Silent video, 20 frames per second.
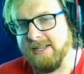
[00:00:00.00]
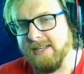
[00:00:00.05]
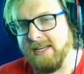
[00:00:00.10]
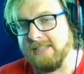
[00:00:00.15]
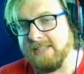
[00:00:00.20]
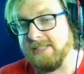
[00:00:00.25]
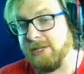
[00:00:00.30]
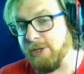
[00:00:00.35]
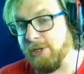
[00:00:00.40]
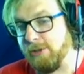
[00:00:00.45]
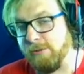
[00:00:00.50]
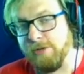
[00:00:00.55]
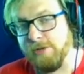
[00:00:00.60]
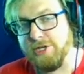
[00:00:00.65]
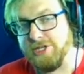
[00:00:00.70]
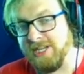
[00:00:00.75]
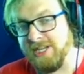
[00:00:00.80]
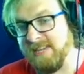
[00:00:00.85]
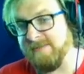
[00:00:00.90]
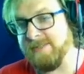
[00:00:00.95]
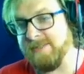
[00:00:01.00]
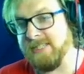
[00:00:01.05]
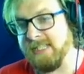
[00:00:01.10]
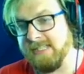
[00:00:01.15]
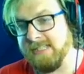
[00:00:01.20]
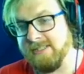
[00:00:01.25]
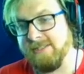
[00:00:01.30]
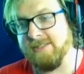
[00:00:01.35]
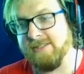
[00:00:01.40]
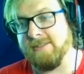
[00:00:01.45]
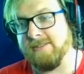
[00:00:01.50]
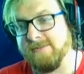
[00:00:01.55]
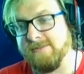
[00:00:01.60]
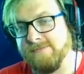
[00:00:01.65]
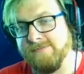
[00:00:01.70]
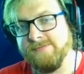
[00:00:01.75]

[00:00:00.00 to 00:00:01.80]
That's a newer GMC, too.